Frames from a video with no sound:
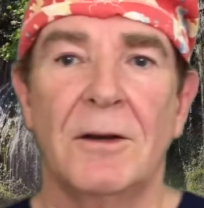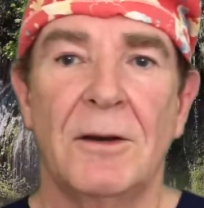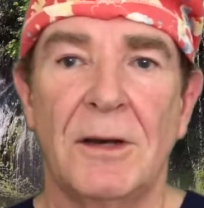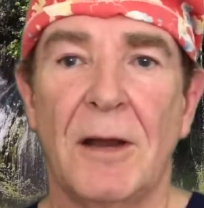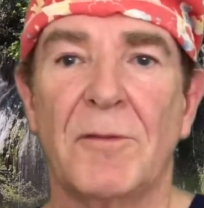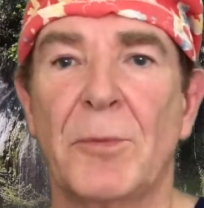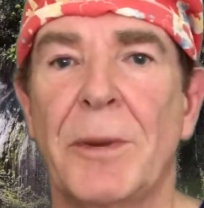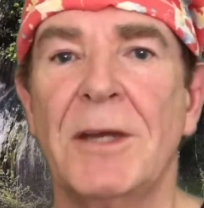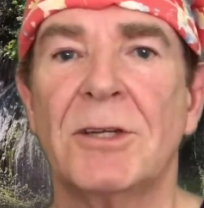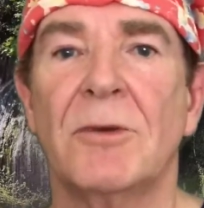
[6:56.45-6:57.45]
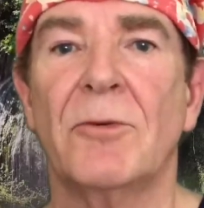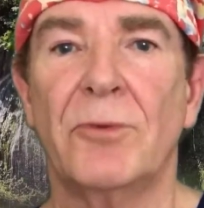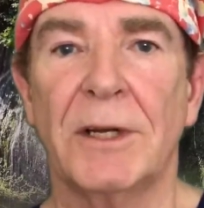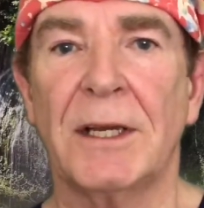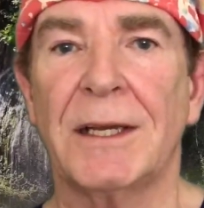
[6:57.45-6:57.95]
Now, if the patient
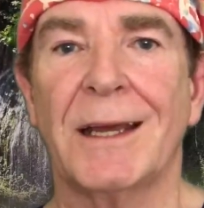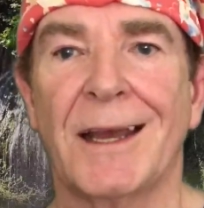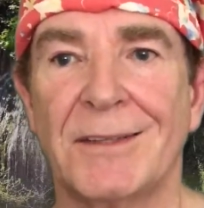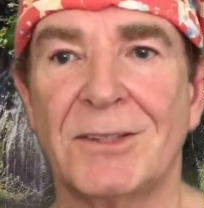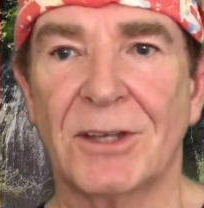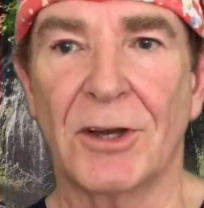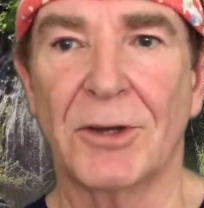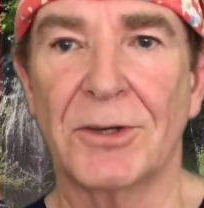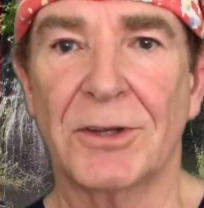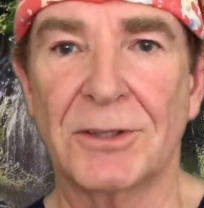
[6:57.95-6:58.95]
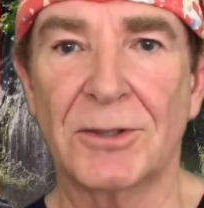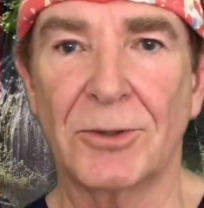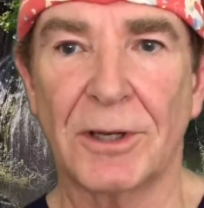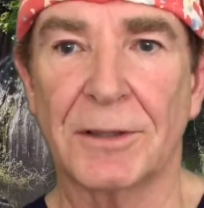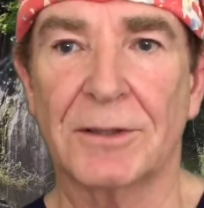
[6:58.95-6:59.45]
really has to go to the
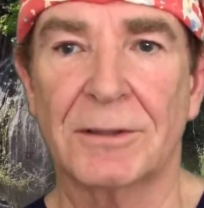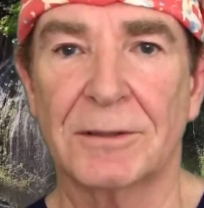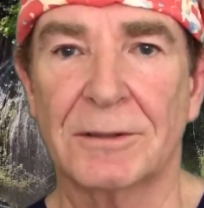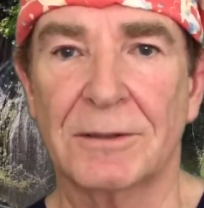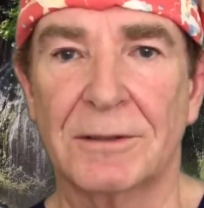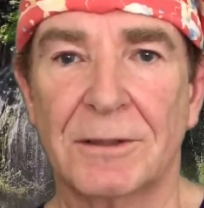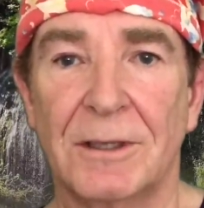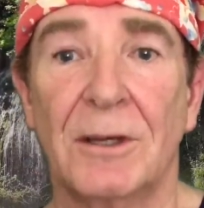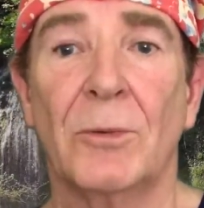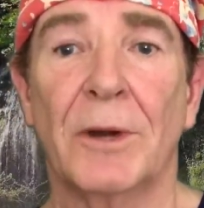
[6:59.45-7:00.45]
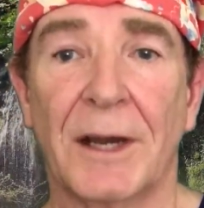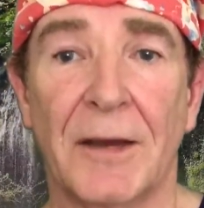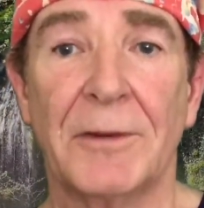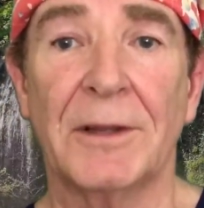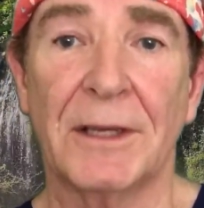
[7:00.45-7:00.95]
toilet when
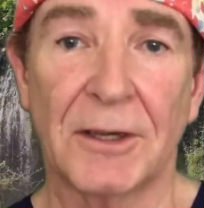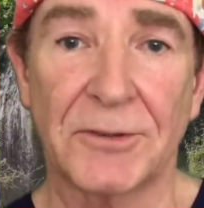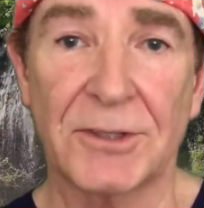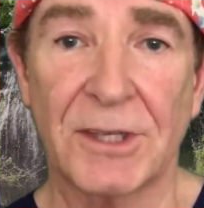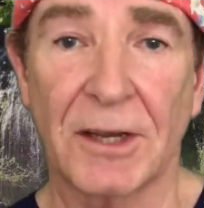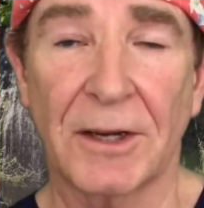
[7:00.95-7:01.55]
having the ultrasound